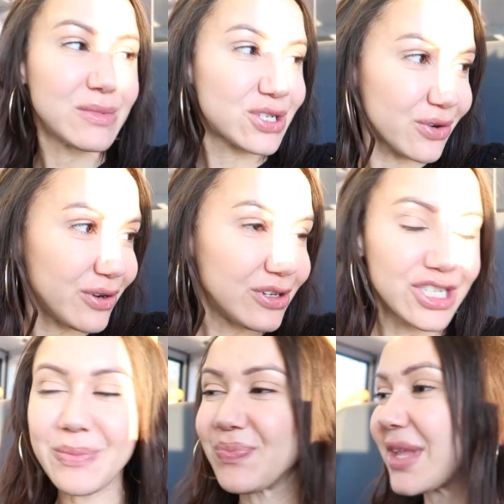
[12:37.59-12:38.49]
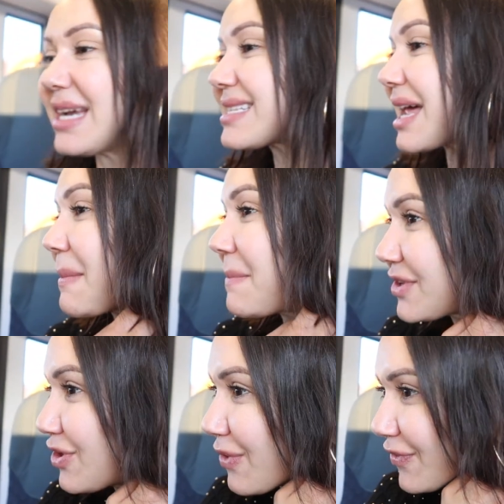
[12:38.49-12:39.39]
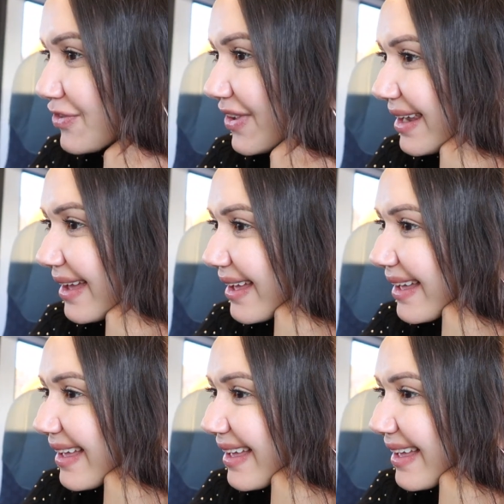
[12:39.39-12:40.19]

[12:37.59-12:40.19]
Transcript: Scrooge. It's an, have you seen it?